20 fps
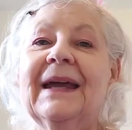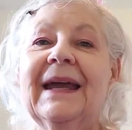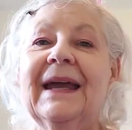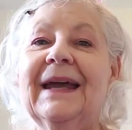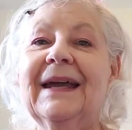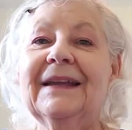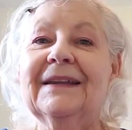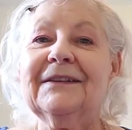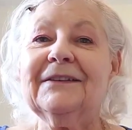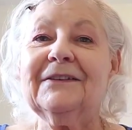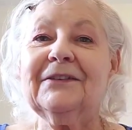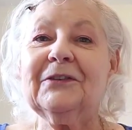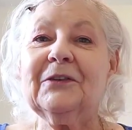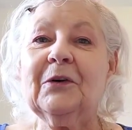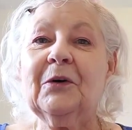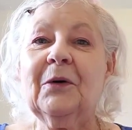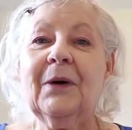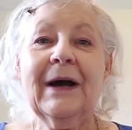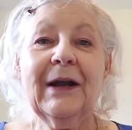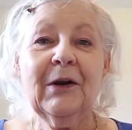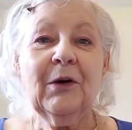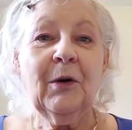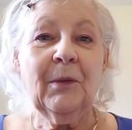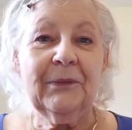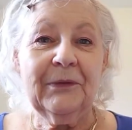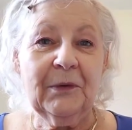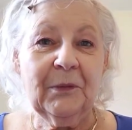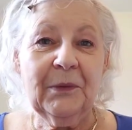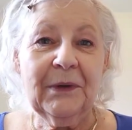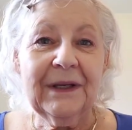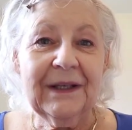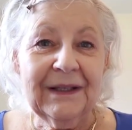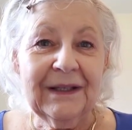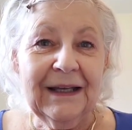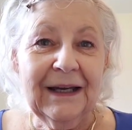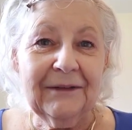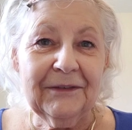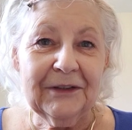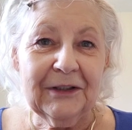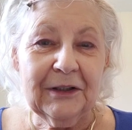And so I hope that we can
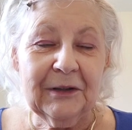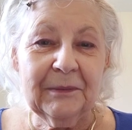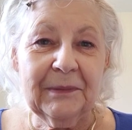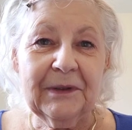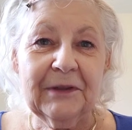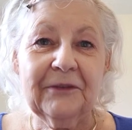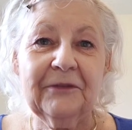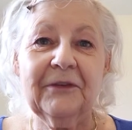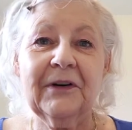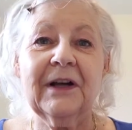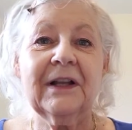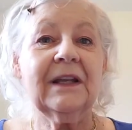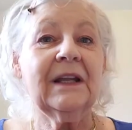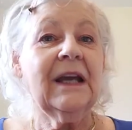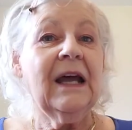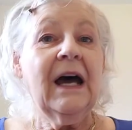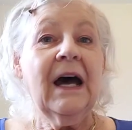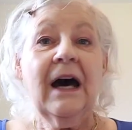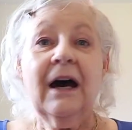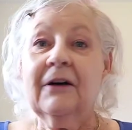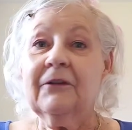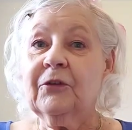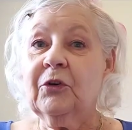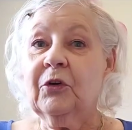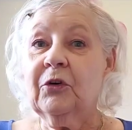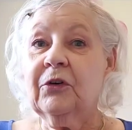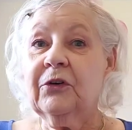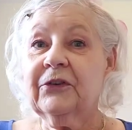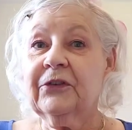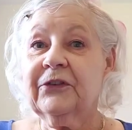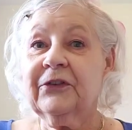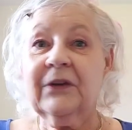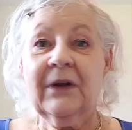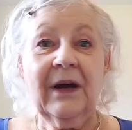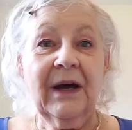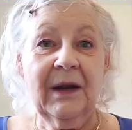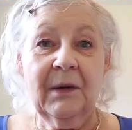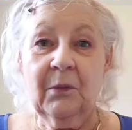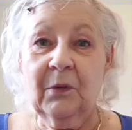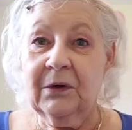have a little bit of fun. Of course,
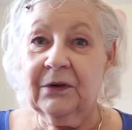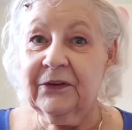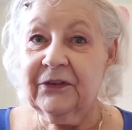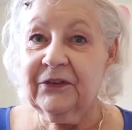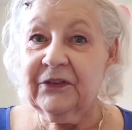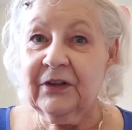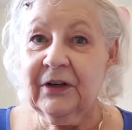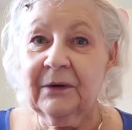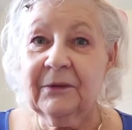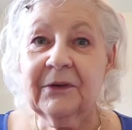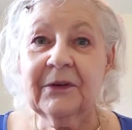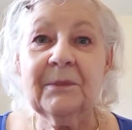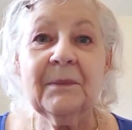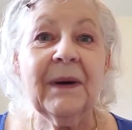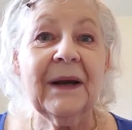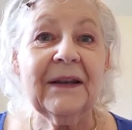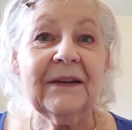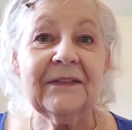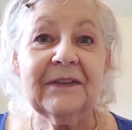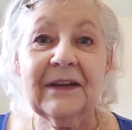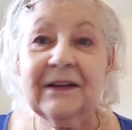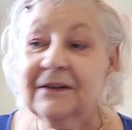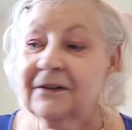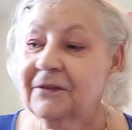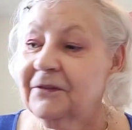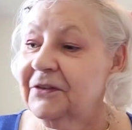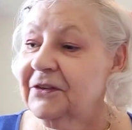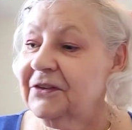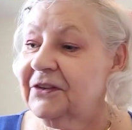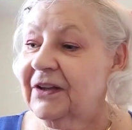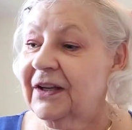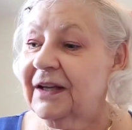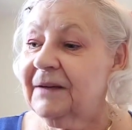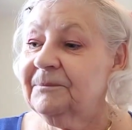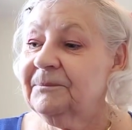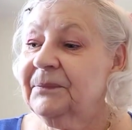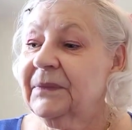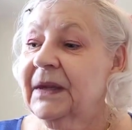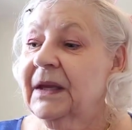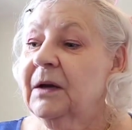I want to start with my scent of the
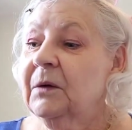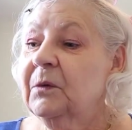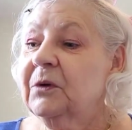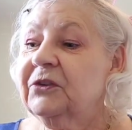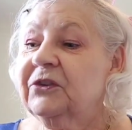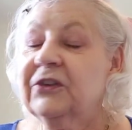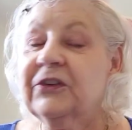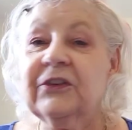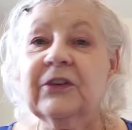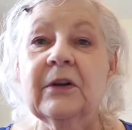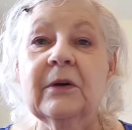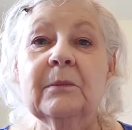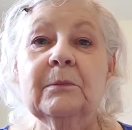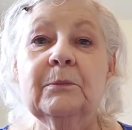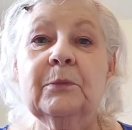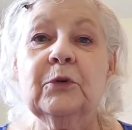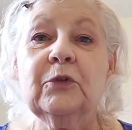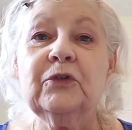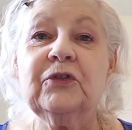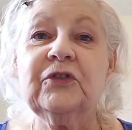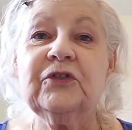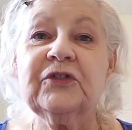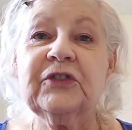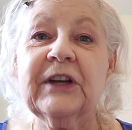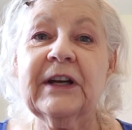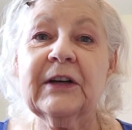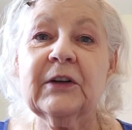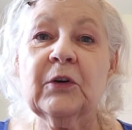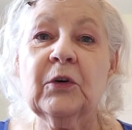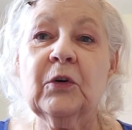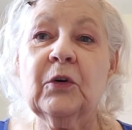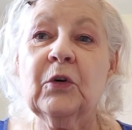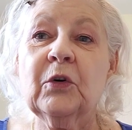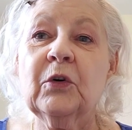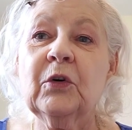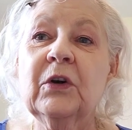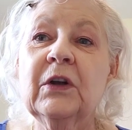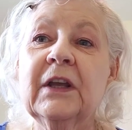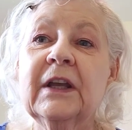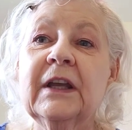day, which is
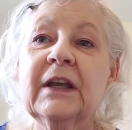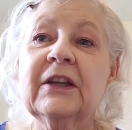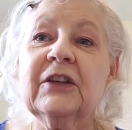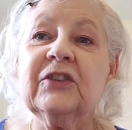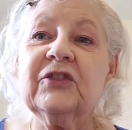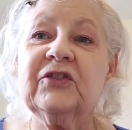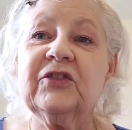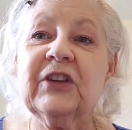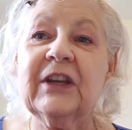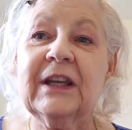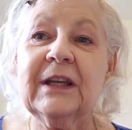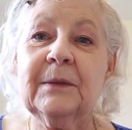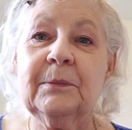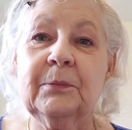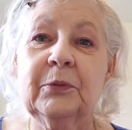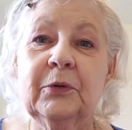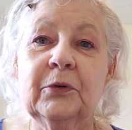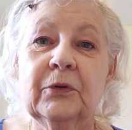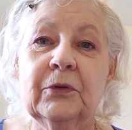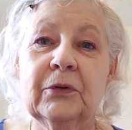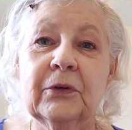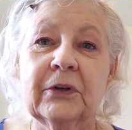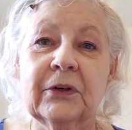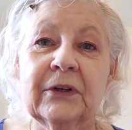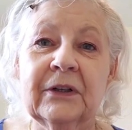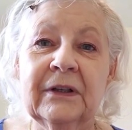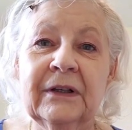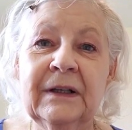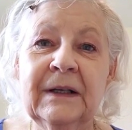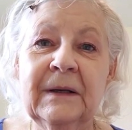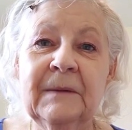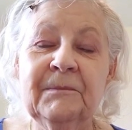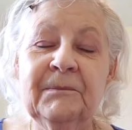Boucheron Jaipur.